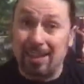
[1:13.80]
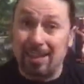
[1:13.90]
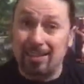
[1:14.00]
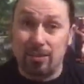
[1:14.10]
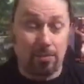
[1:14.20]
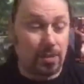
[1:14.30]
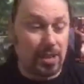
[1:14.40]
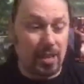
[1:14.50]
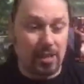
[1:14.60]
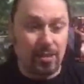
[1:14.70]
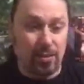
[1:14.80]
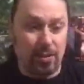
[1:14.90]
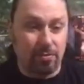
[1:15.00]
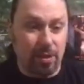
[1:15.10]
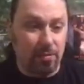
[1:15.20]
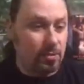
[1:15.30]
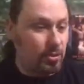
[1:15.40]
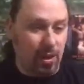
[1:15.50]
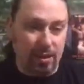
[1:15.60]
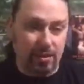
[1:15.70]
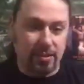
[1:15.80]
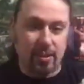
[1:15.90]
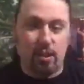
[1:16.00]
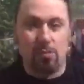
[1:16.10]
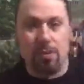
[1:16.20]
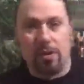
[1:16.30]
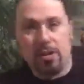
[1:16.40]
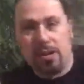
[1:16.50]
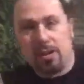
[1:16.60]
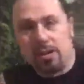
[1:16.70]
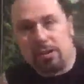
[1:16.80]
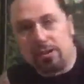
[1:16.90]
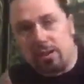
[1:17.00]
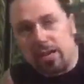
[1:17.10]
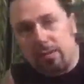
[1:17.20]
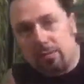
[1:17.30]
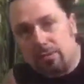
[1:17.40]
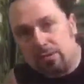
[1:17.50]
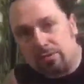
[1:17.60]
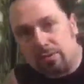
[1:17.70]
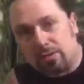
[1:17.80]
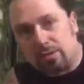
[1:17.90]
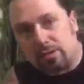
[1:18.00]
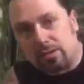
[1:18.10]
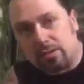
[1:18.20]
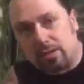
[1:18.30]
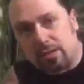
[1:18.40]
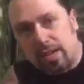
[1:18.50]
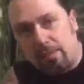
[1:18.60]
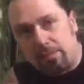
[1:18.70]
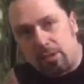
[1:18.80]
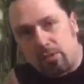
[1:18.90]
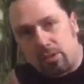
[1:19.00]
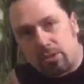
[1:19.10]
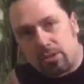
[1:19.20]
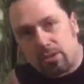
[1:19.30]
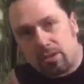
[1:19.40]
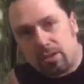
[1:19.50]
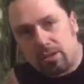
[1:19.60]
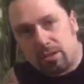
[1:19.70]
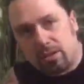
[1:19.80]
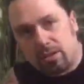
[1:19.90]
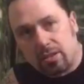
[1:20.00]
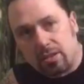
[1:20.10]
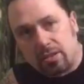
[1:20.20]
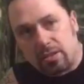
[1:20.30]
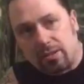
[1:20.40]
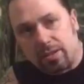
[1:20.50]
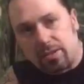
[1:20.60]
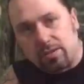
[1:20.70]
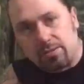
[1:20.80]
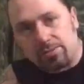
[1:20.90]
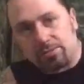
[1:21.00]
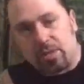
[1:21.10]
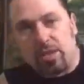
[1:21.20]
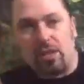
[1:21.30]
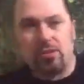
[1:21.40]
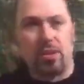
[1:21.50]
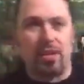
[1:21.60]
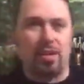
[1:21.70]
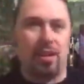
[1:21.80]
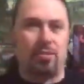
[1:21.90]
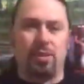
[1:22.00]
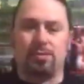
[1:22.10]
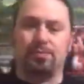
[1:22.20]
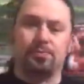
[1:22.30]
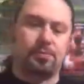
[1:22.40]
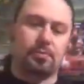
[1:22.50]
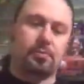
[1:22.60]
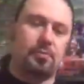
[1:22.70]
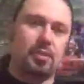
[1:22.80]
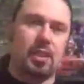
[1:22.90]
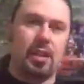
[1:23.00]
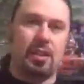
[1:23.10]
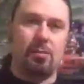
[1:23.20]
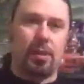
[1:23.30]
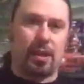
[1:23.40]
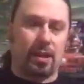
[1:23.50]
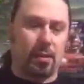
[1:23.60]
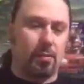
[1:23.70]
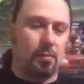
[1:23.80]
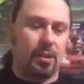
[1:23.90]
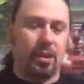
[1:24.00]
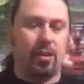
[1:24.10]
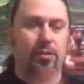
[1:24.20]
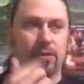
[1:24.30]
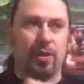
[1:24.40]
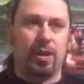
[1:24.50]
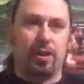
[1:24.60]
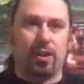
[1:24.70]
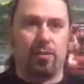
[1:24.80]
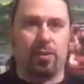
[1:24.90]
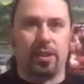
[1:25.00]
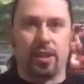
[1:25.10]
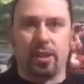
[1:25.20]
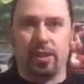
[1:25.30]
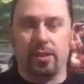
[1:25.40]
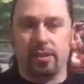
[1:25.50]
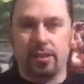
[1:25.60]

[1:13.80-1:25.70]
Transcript: So I'm going to get into it. I'm going to crack this thing open. Here's the label, the Captain Lawrence. There we go. And they also had another one. I didn't pick it up, but they also had another one, the, uh,